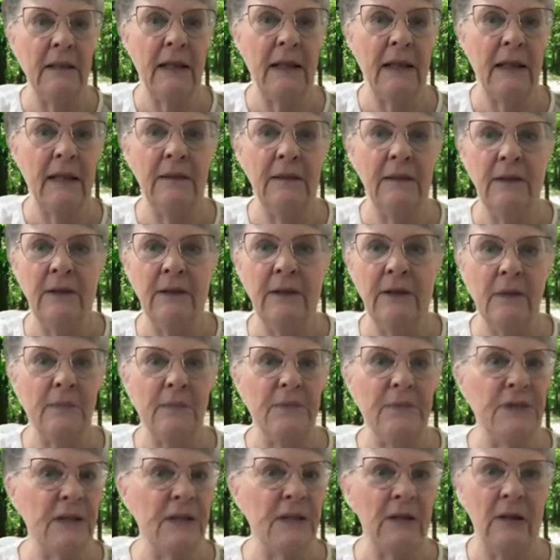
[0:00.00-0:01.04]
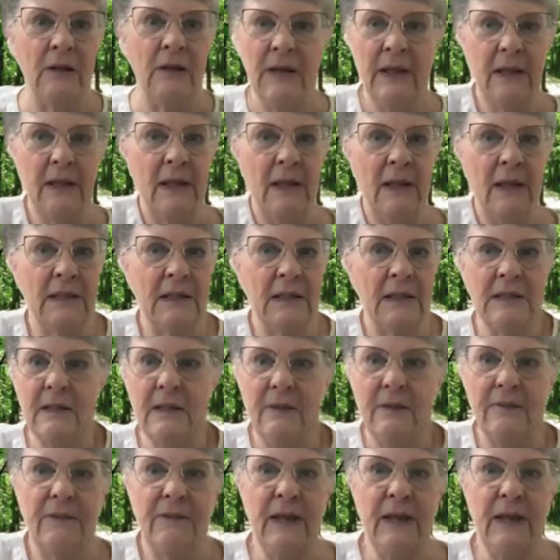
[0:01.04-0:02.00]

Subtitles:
and your hips and all that kind of stuff.